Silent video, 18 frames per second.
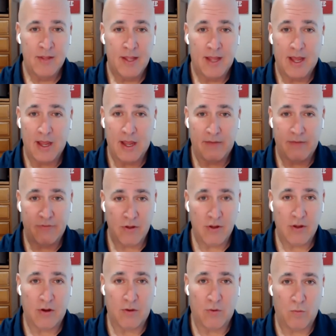hey, if you
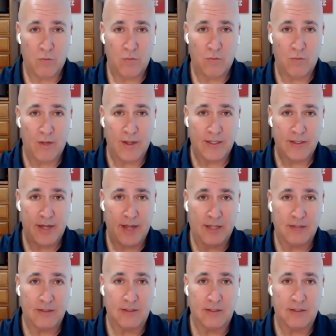can go to West
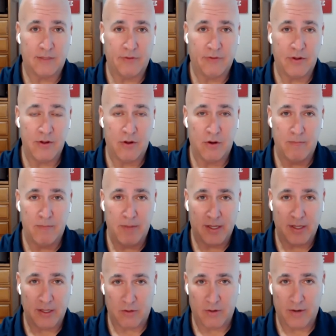Texas, if you can go to
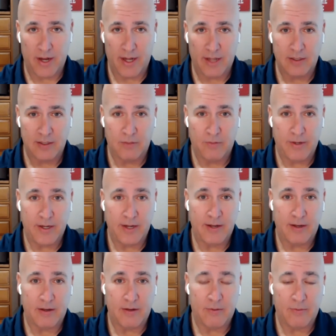Midland, Odessa, we
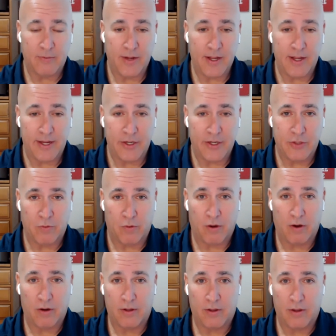can we can get you
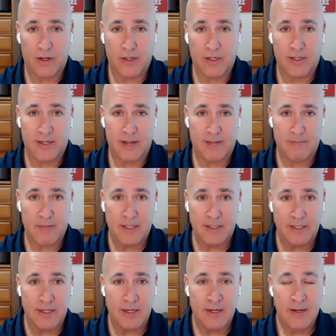work. You can stay
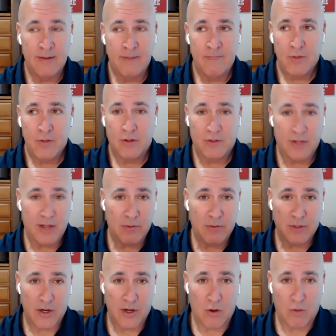busy. So that
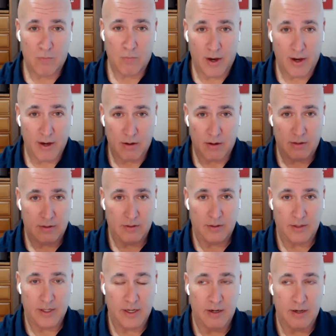was a no-brainer.
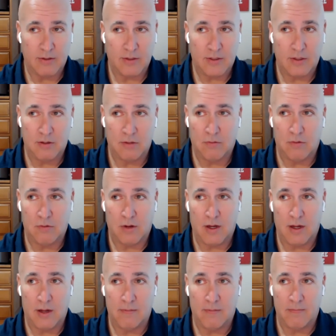you know, so
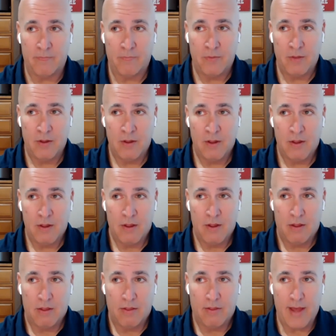um,
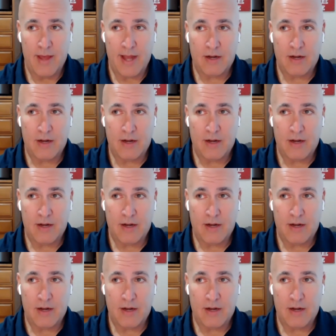that